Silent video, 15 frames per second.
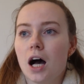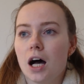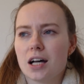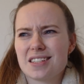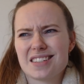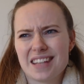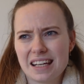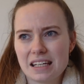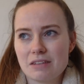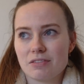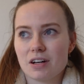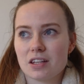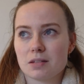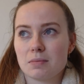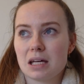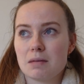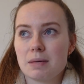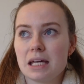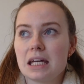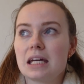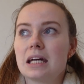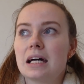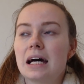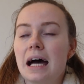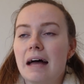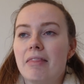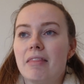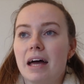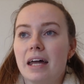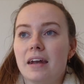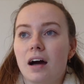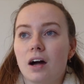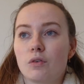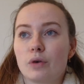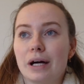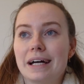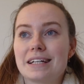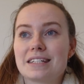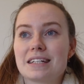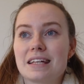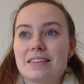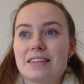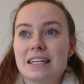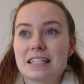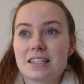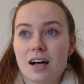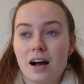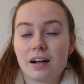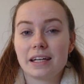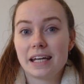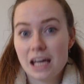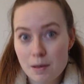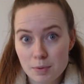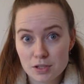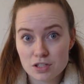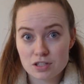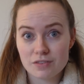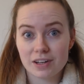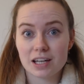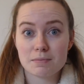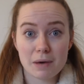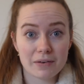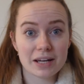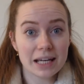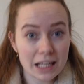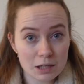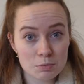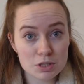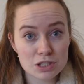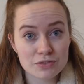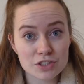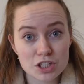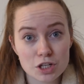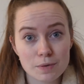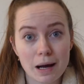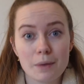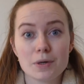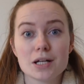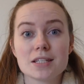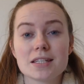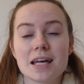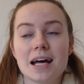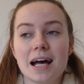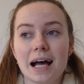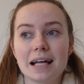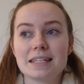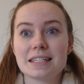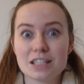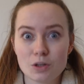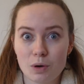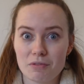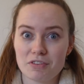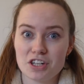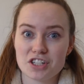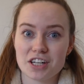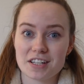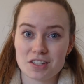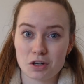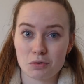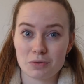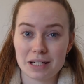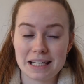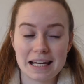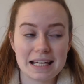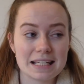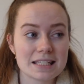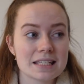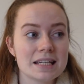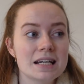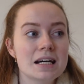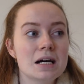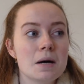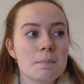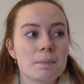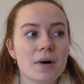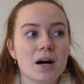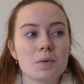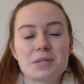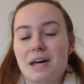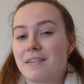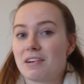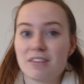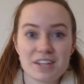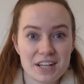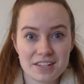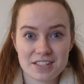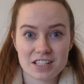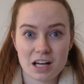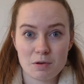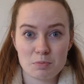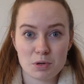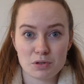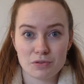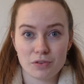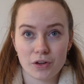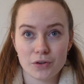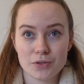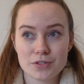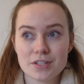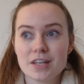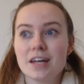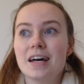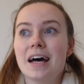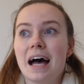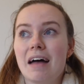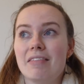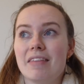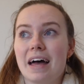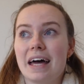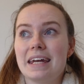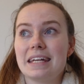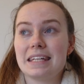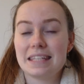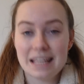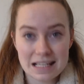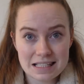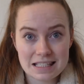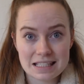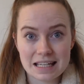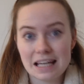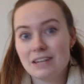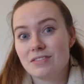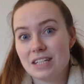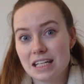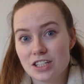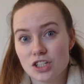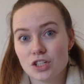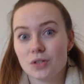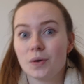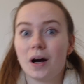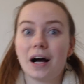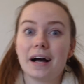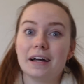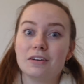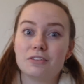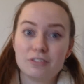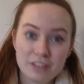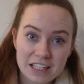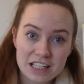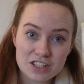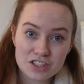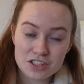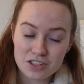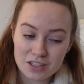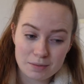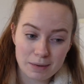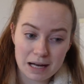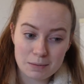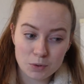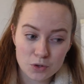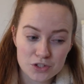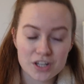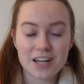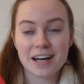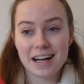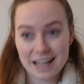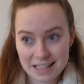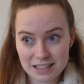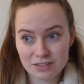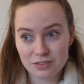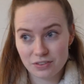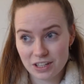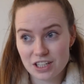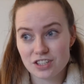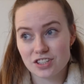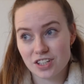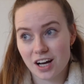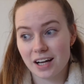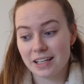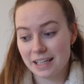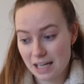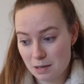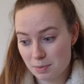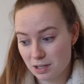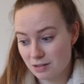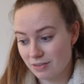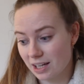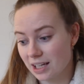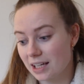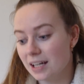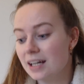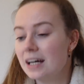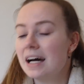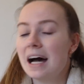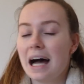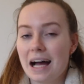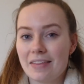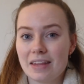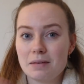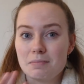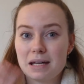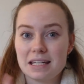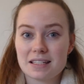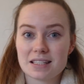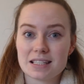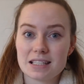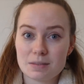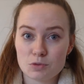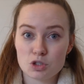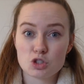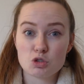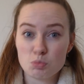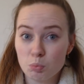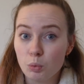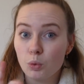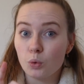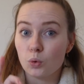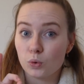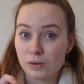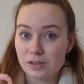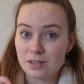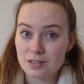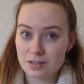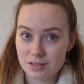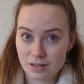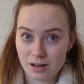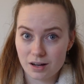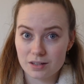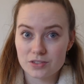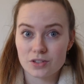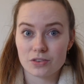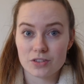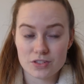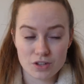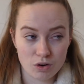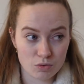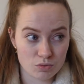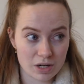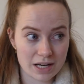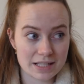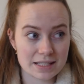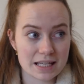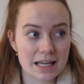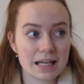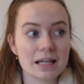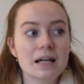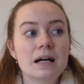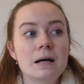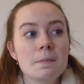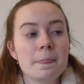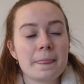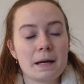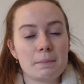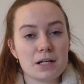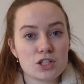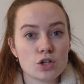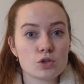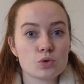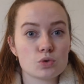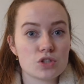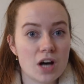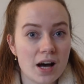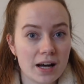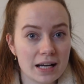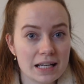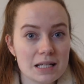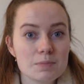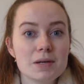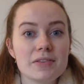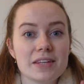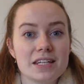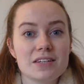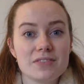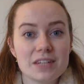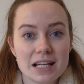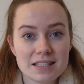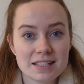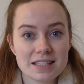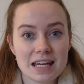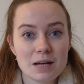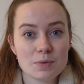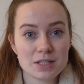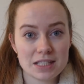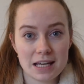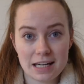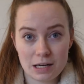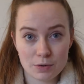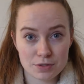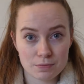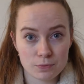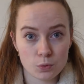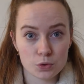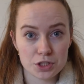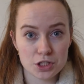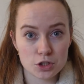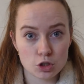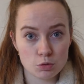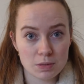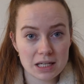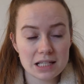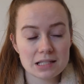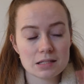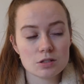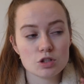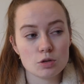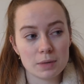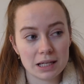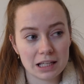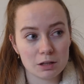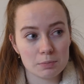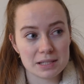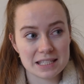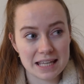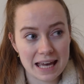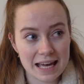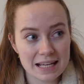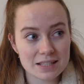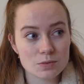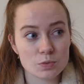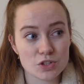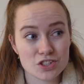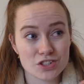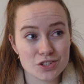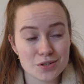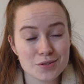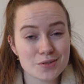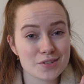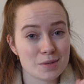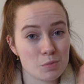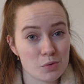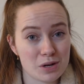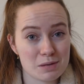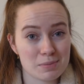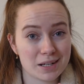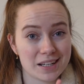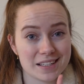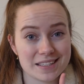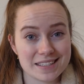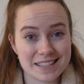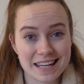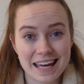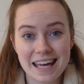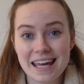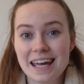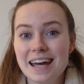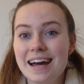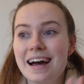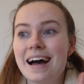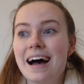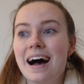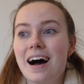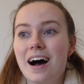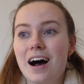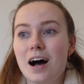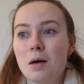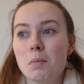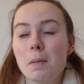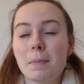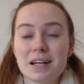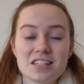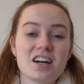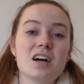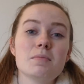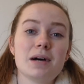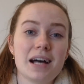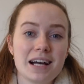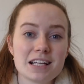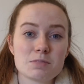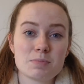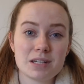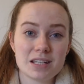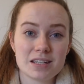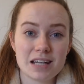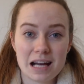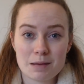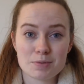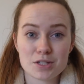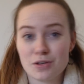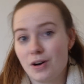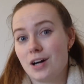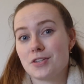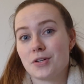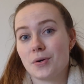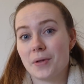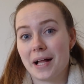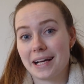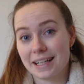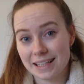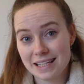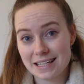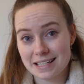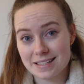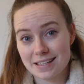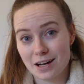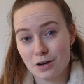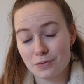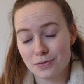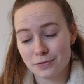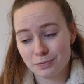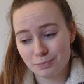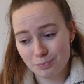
slightly further maybe. And then I read the Talia Hibbert novella Merry Inkmas for 2 hours and didn't quite finish it because it got really late, but was having a fantastic time with both of those. And then yesterday, for day 2, I finished the mime order and finished the Talia Hibbert novella, and then made a small start on the Song Rising. And my total time at the end of yesterday was 10 hours and 42 minutes, so I'm a little bit ahead, which is good because I'm already behind today. My timer has been an absolute arsehole and cleared itself.